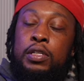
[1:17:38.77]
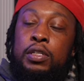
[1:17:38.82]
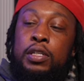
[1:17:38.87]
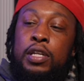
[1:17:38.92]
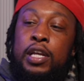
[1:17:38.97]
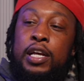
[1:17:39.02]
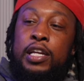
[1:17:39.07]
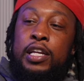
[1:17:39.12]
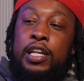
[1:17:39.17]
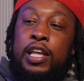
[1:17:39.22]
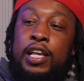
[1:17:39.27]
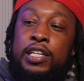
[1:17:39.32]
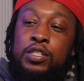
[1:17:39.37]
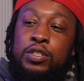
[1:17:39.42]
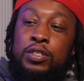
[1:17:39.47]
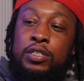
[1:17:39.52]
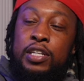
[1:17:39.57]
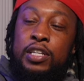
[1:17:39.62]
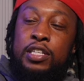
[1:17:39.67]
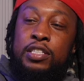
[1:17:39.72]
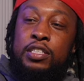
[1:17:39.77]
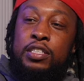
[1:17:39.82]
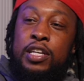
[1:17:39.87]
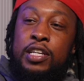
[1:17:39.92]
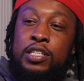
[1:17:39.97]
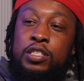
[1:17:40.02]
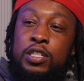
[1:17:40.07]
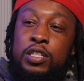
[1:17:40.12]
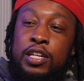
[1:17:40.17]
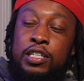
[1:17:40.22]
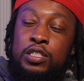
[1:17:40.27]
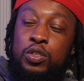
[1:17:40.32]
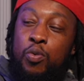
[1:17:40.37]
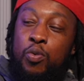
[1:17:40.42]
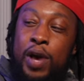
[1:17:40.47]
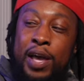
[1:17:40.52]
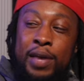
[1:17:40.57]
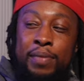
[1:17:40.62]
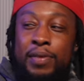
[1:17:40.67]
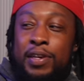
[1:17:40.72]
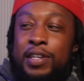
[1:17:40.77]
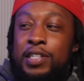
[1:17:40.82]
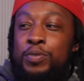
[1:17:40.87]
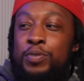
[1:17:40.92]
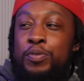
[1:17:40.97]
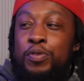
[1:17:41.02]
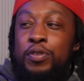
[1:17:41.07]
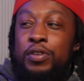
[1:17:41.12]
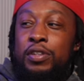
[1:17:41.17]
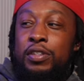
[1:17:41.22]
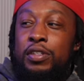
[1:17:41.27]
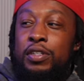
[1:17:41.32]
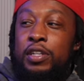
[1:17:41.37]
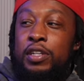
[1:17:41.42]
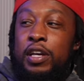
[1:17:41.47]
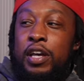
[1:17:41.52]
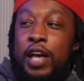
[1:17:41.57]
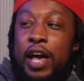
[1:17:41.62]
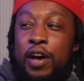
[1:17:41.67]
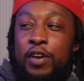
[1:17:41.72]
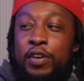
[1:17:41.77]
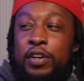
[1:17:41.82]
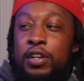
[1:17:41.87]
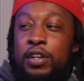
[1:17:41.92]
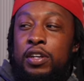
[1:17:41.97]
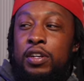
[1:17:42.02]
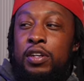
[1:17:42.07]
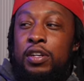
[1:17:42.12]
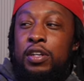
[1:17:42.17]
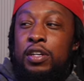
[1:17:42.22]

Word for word: like that's a, that's that's that's a white man sport mm-hmm. out here.